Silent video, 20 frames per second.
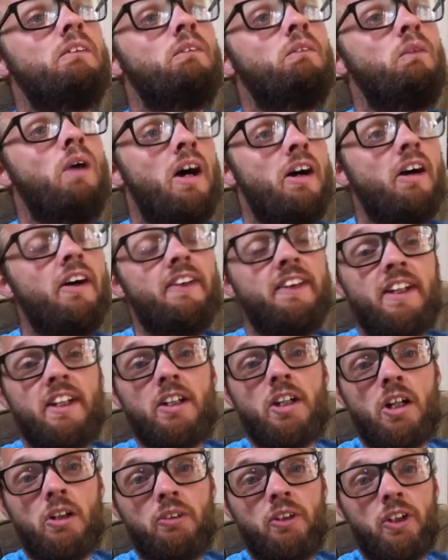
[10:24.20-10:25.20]
where I
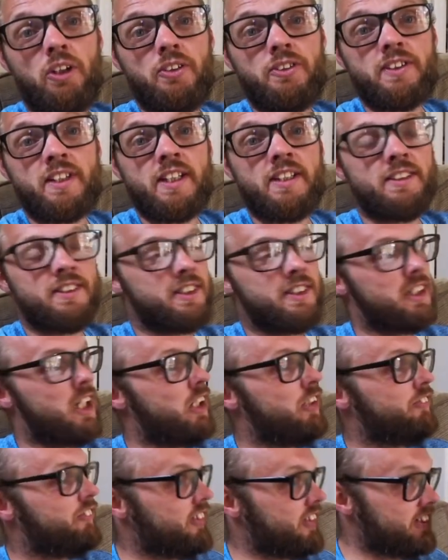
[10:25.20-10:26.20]
think I'll use it.
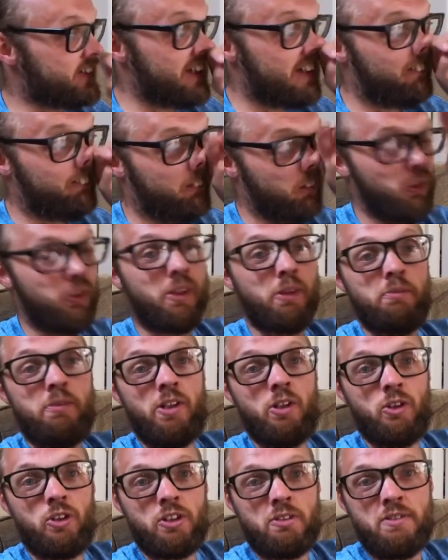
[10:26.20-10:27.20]
So, for example, the
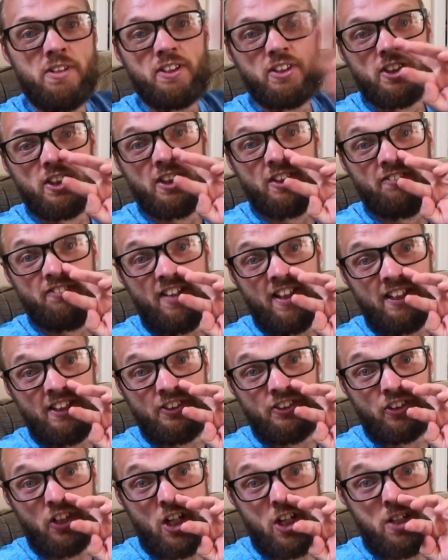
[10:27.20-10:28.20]
pilgrimage to the
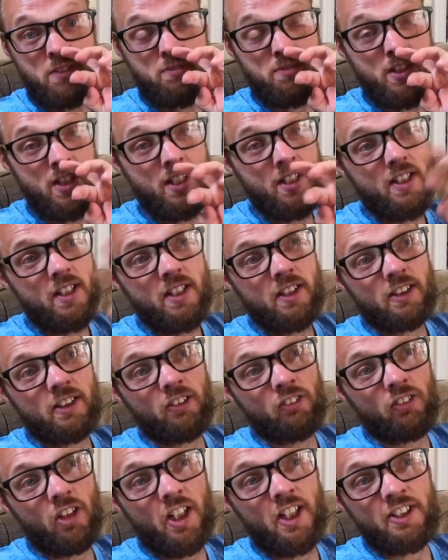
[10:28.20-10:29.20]
velodrome, the
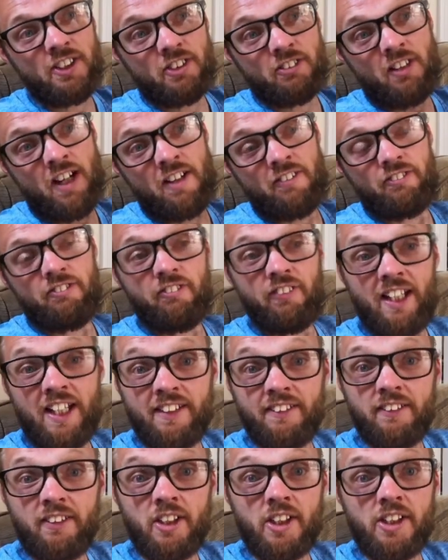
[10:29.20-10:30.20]
ride around
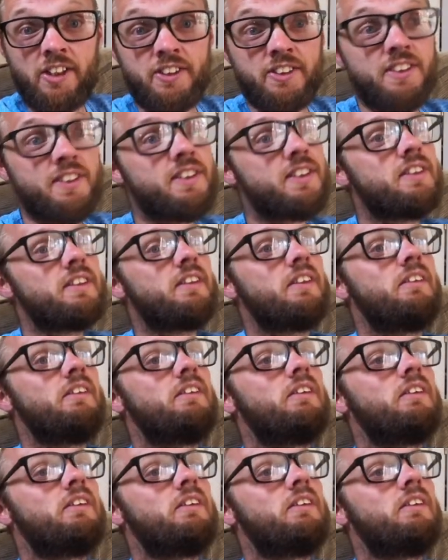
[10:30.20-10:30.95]
Flanders,